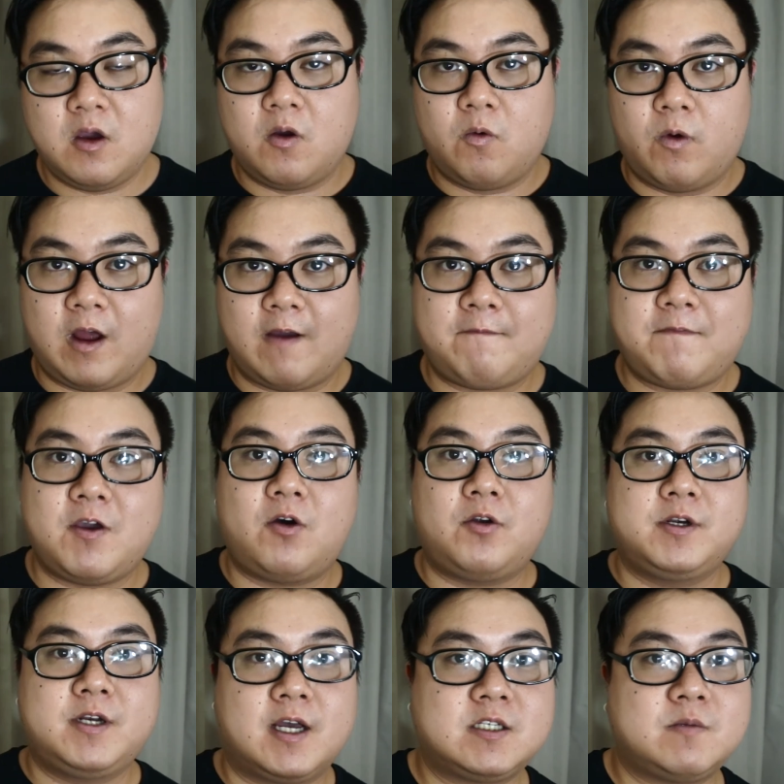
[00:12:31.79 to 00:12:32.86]
What I feel
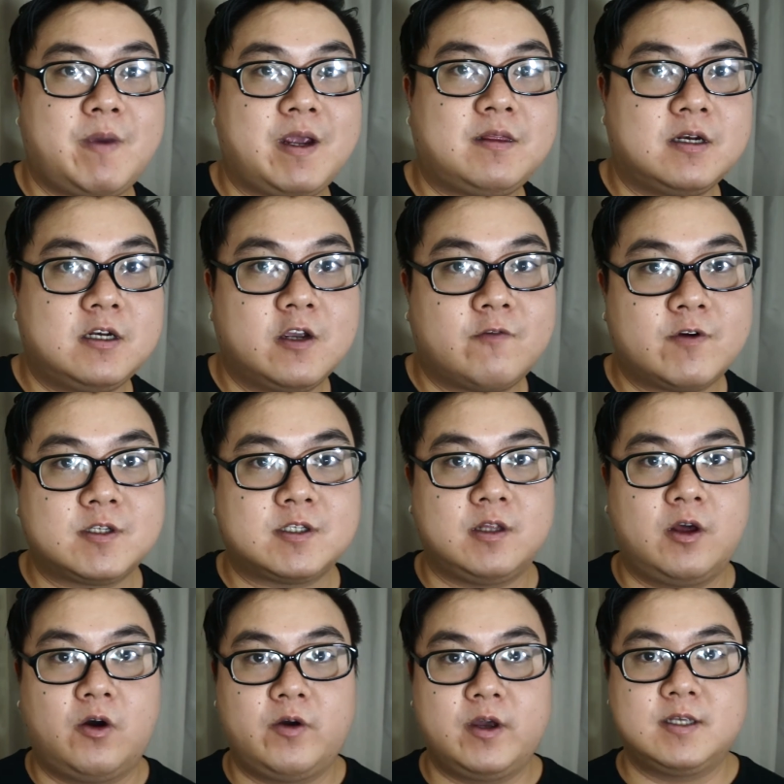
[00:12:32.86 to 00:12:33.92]
does make the difference
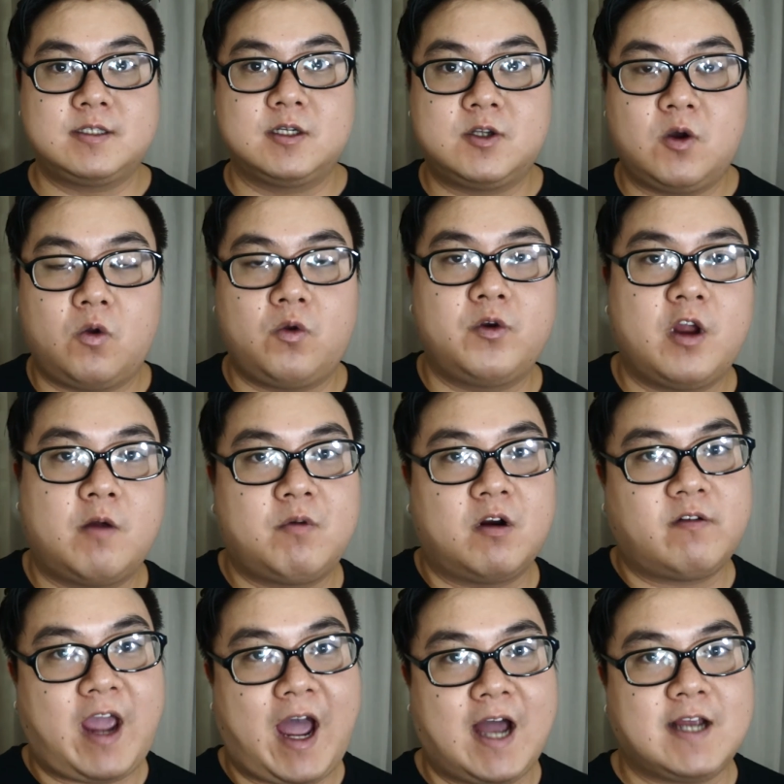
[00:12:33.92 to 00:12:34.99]
though is the total number
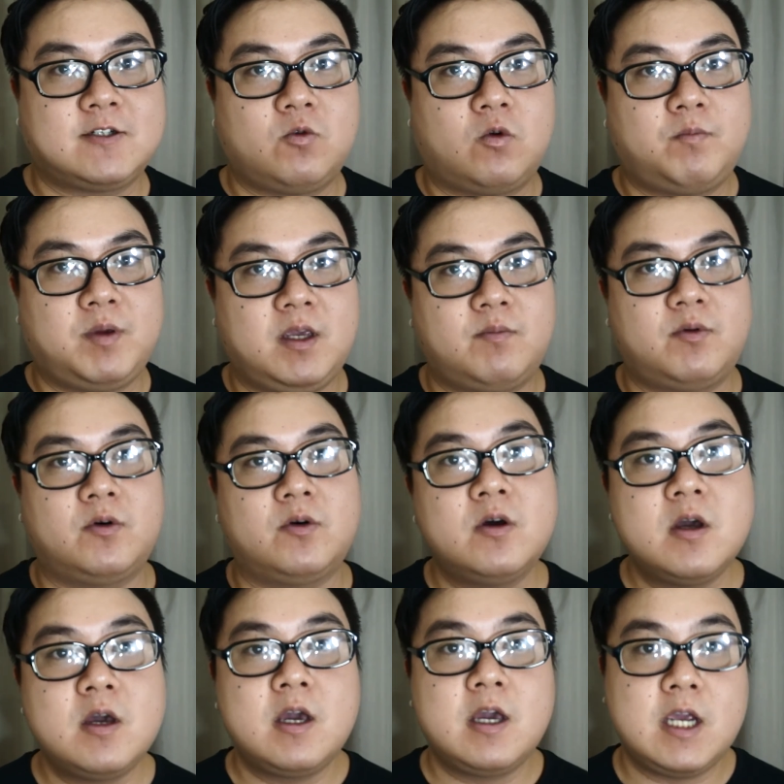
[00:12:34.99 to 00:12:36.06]
of casual people
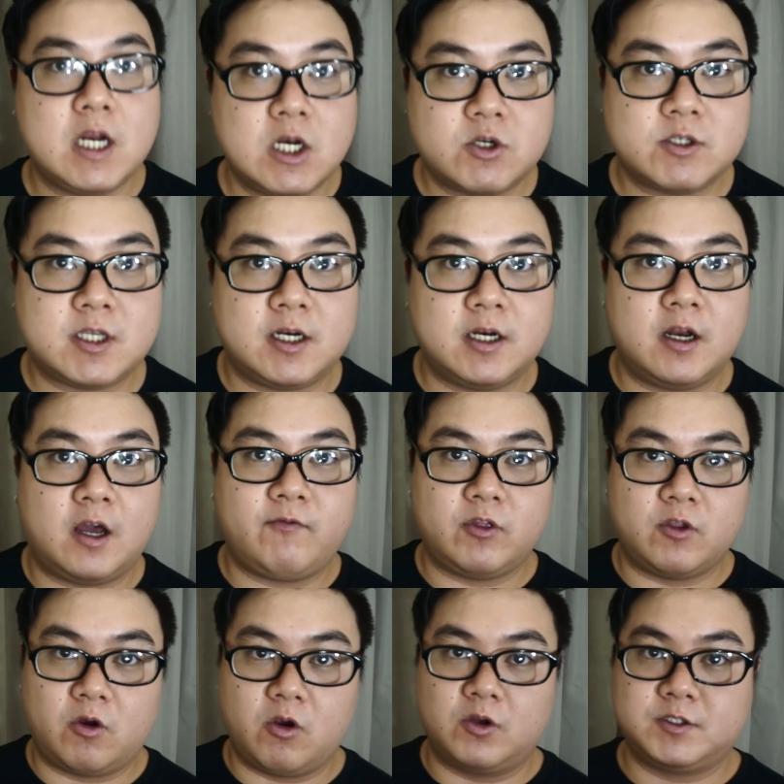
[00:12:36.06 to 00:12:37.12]
interested enough in
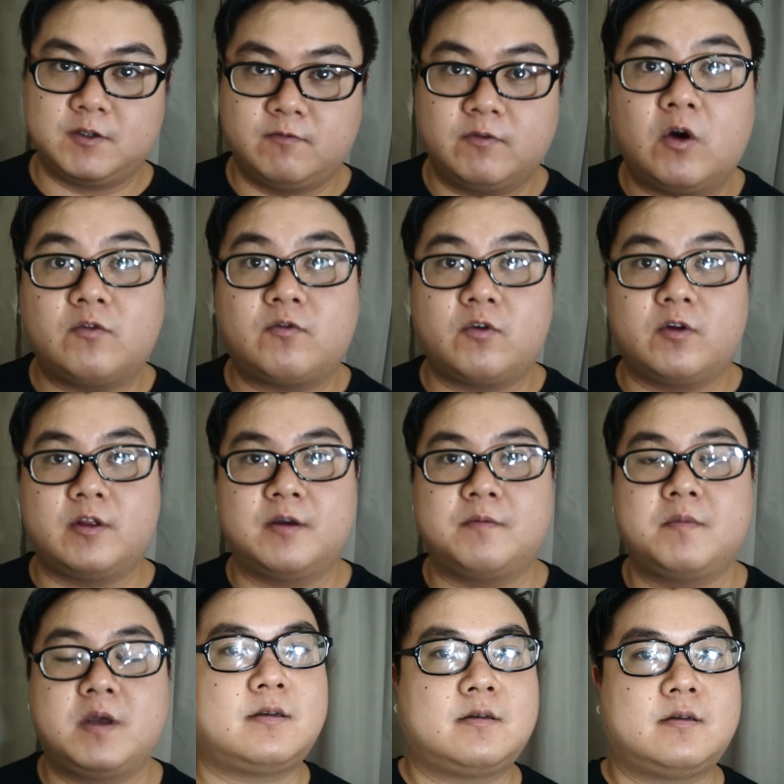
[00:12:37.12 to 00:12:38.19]
the girl to vote for them.